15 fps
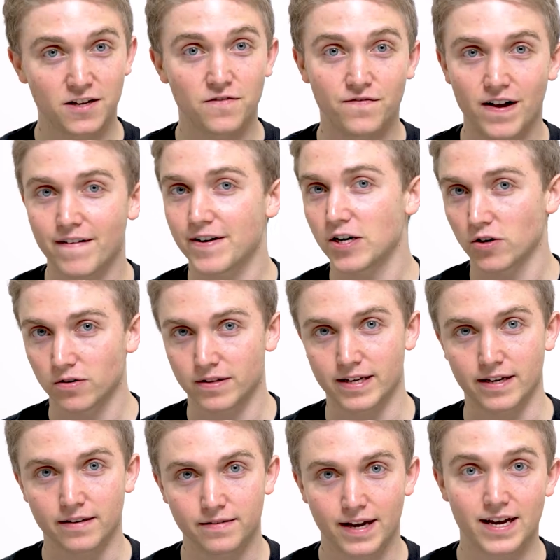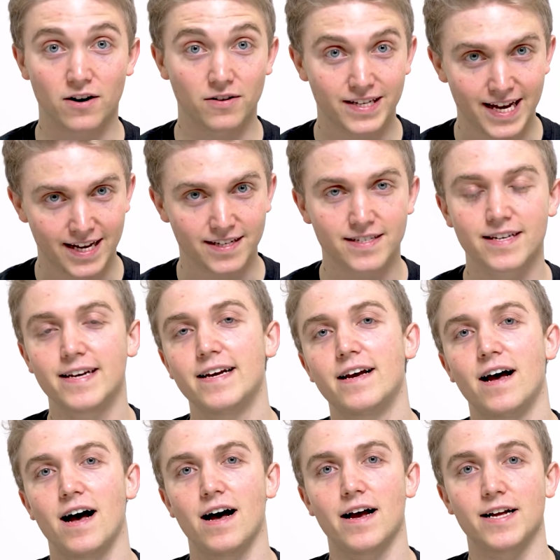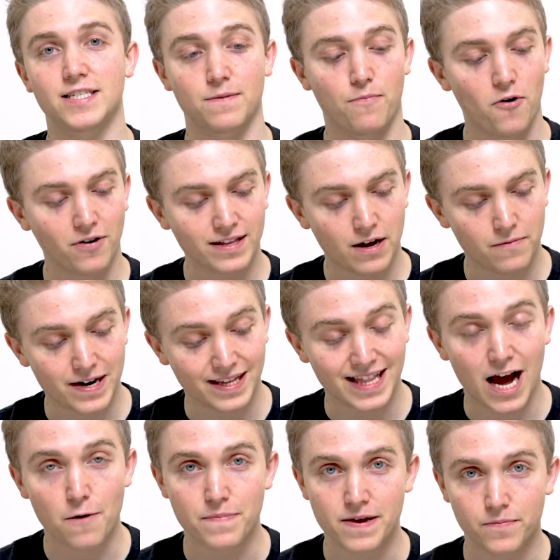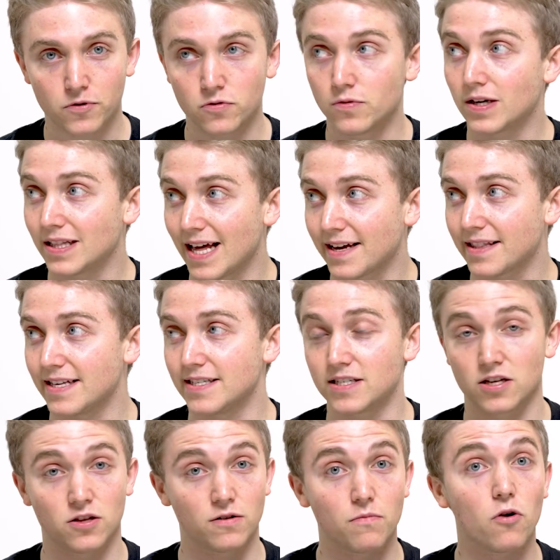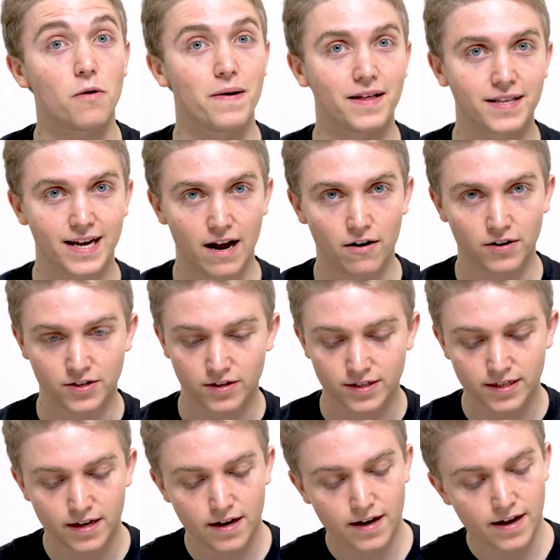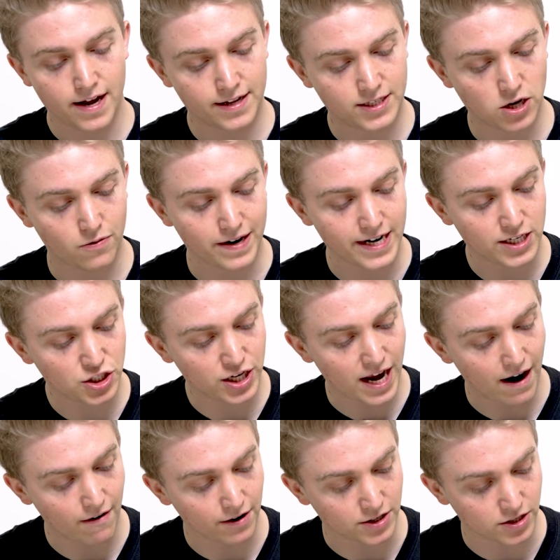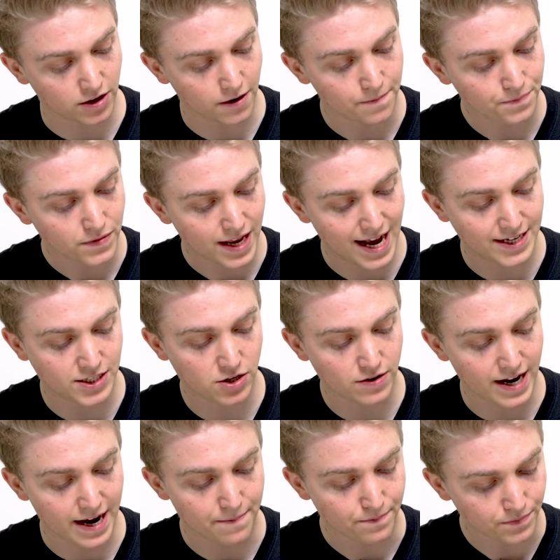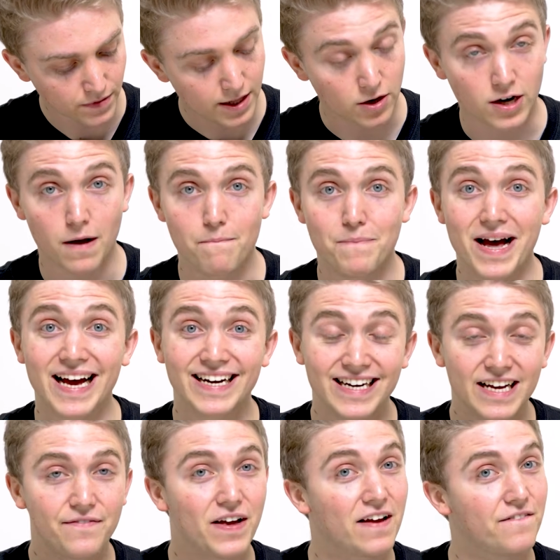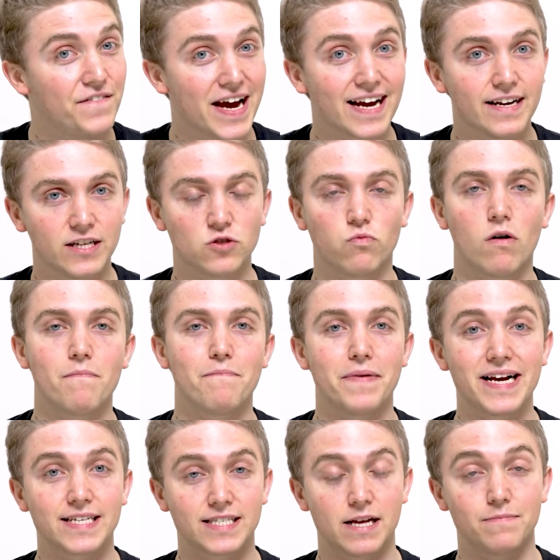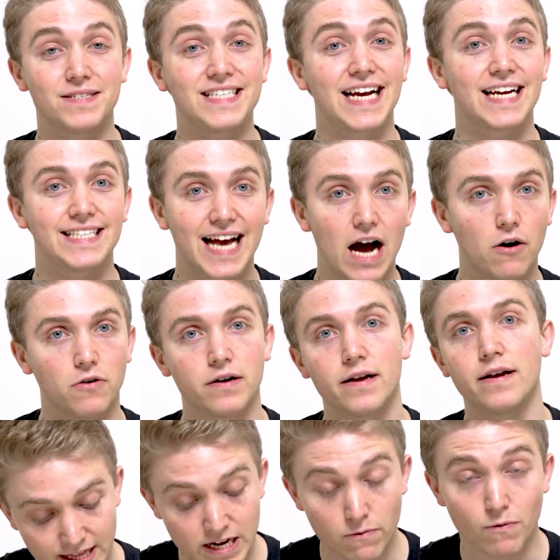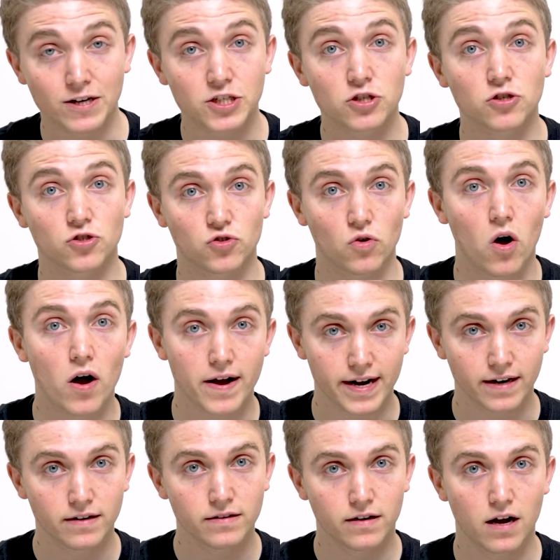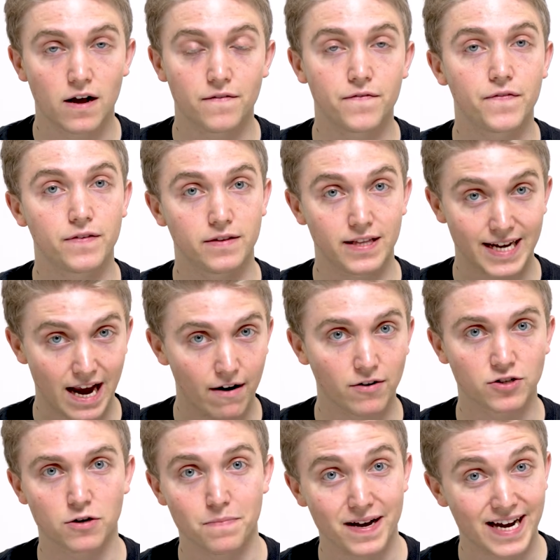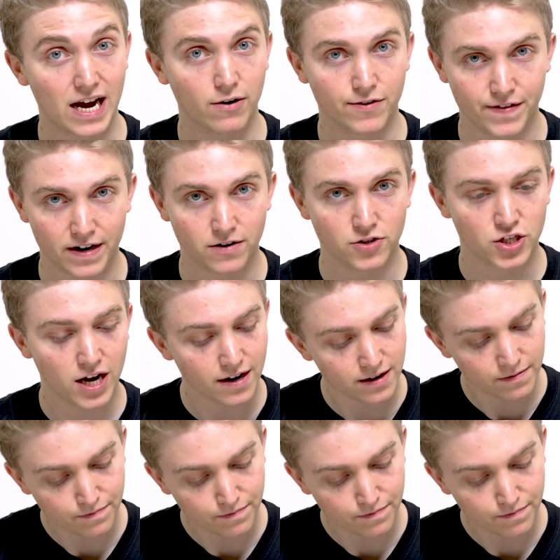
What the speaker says: still very early in our days, it's important that we allow people who collect these to learn more about the characters. And so each character has their name, their competitive advantage, what makes them stand out, the original drawing of the character by Gary Vaynerchuk,